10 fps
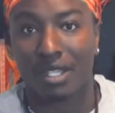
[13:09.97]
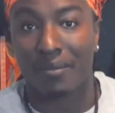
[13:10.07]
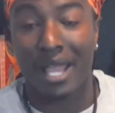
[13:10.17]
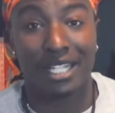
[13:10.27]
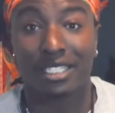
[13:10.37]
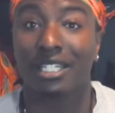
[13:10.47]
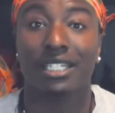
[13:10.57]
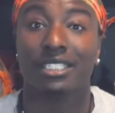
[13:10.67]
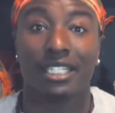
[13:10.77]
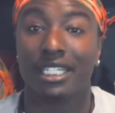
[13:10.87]

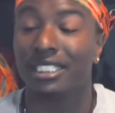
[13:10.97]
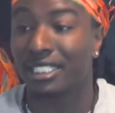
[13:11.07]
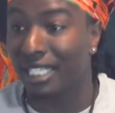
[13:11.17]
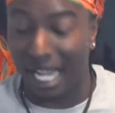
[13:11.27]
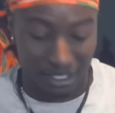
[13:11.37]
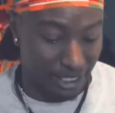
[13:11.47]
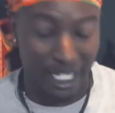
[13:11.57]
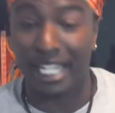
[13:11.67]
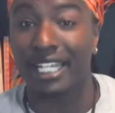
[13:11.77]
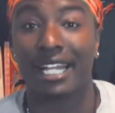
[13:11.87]
Masculine jeans are
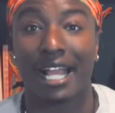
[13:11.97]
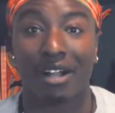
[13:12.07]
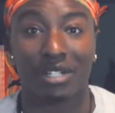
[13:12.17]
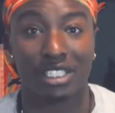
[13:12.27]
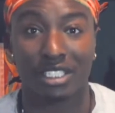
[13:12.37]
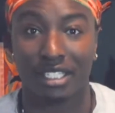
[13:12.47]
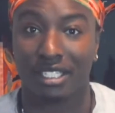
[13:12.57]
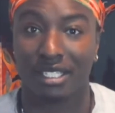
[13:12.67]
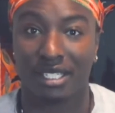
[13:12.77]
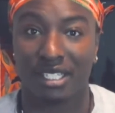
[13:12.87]
skinny now and shit.